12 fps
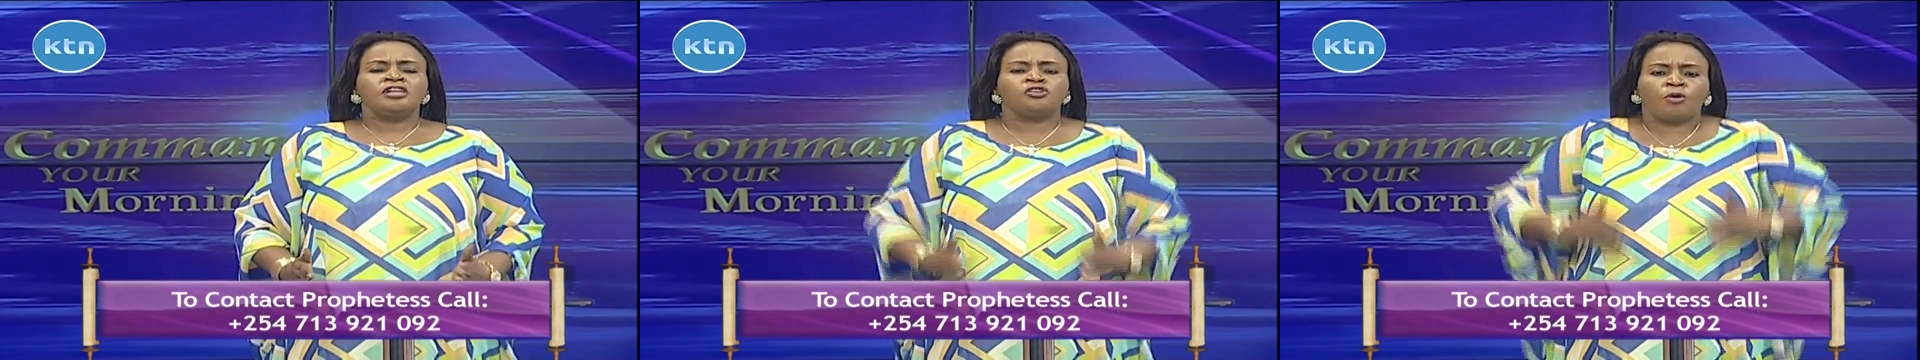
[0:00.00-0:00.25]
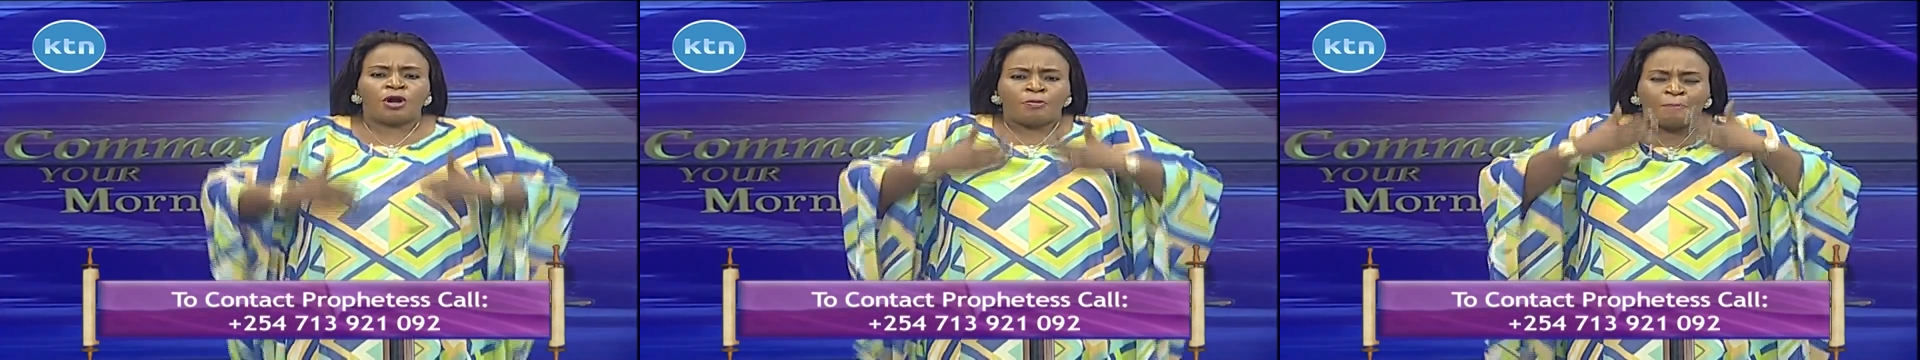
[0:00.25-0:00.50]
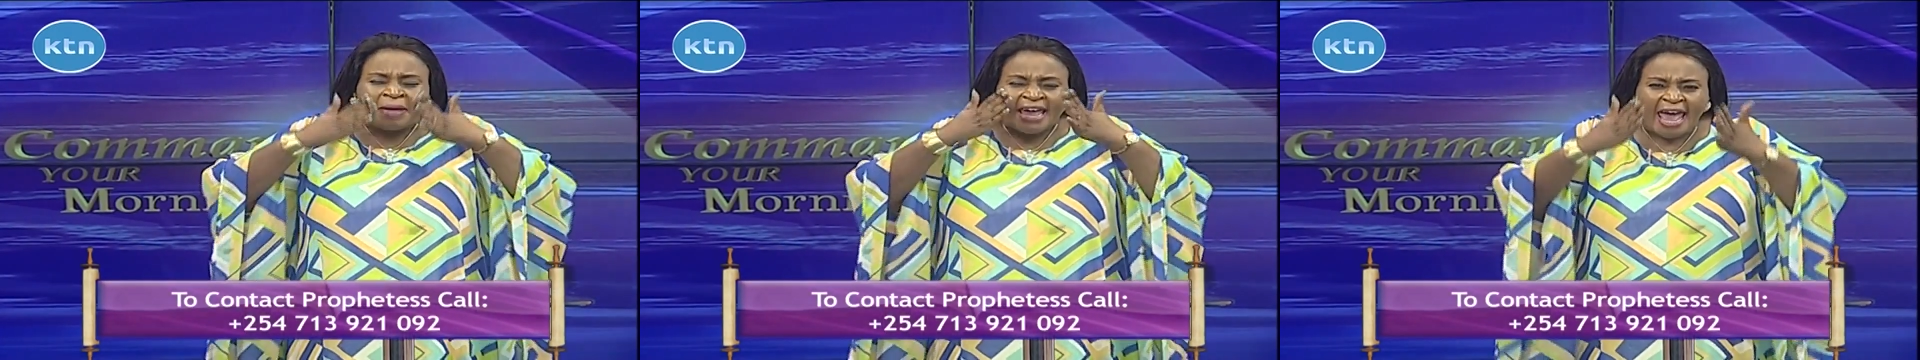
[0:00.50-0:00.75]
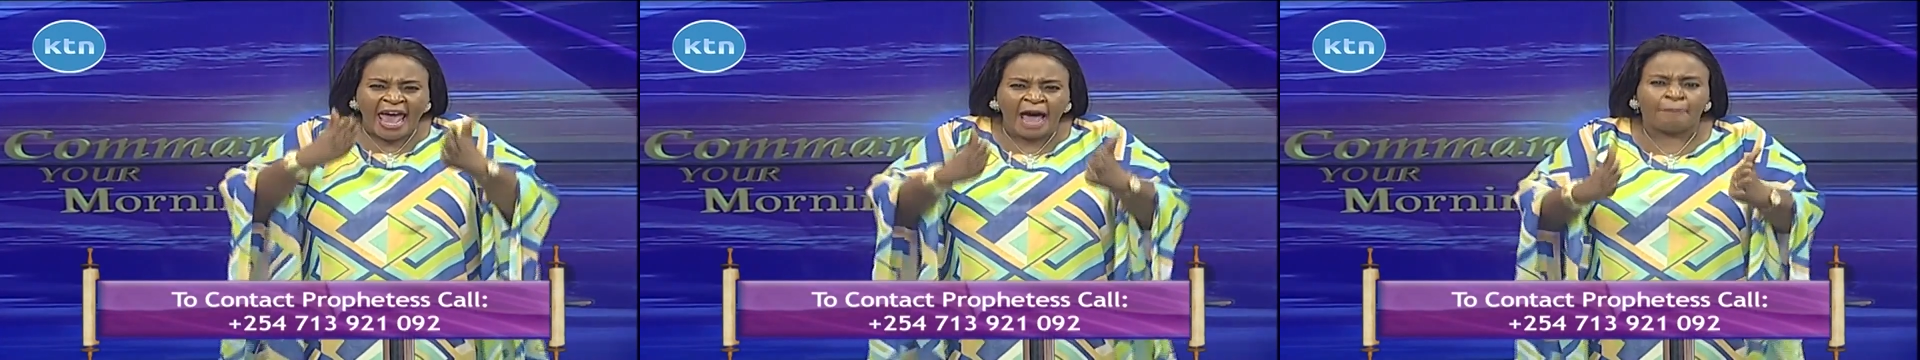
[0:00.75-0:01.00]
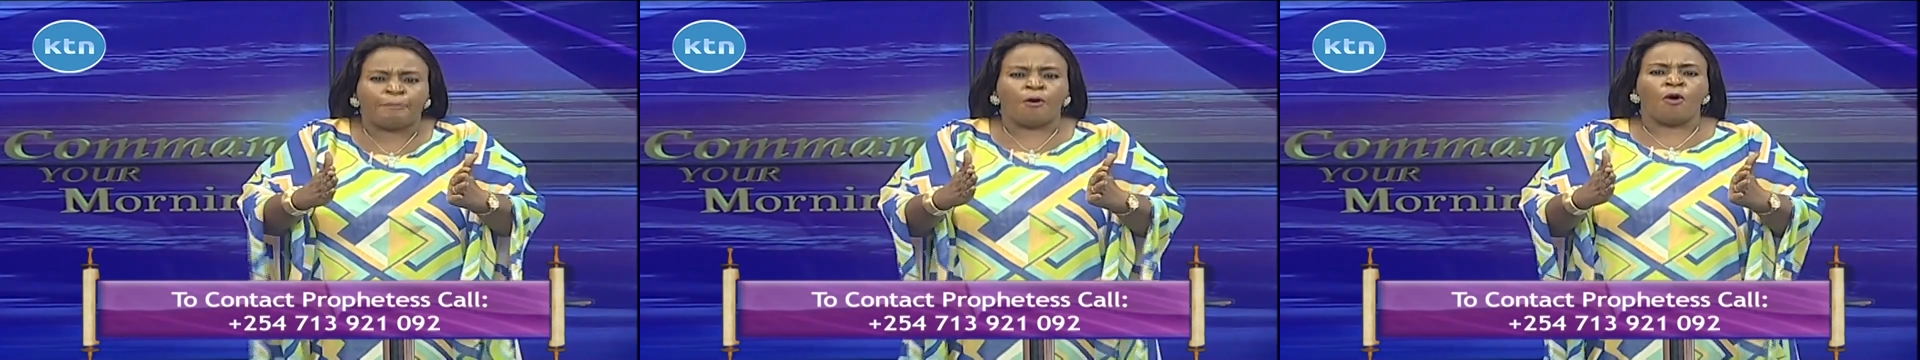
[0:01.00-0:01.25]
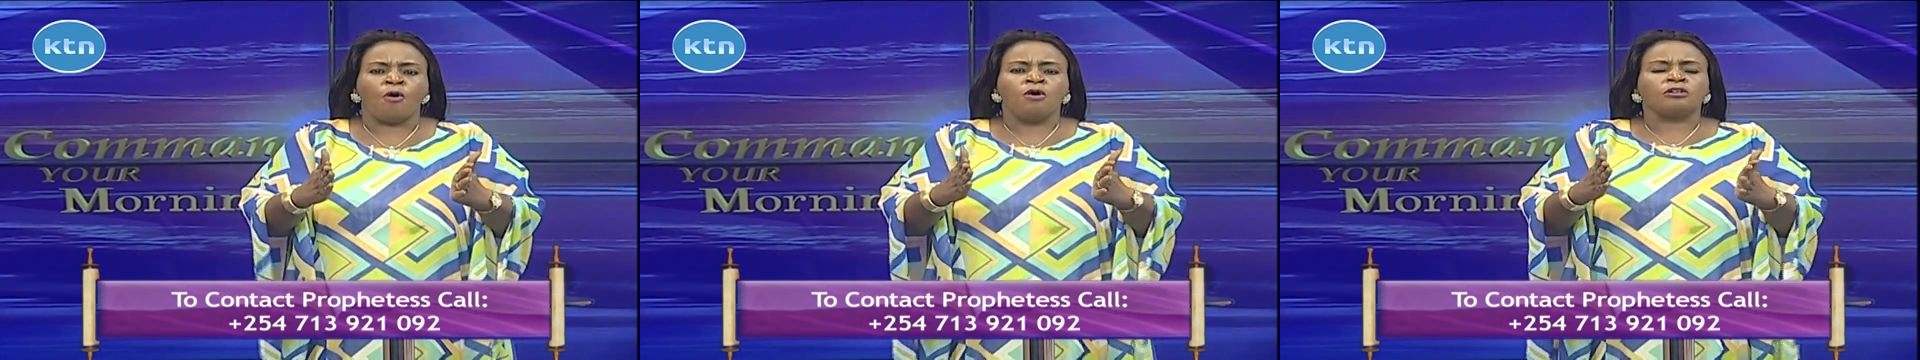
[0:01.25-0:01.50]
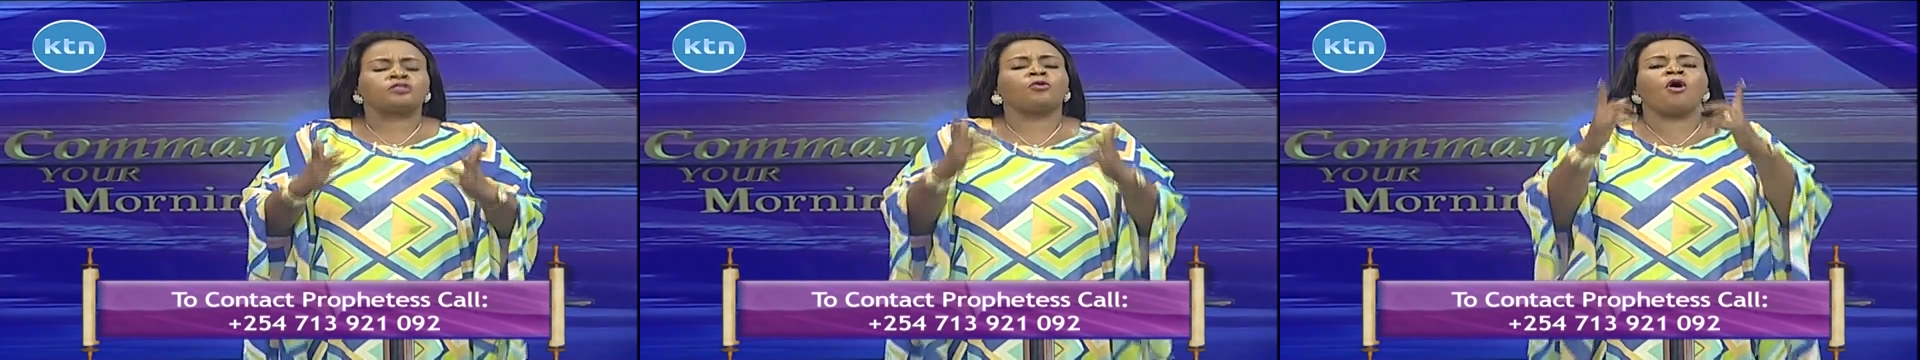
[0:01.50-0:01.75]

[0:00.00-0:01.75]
you will be able to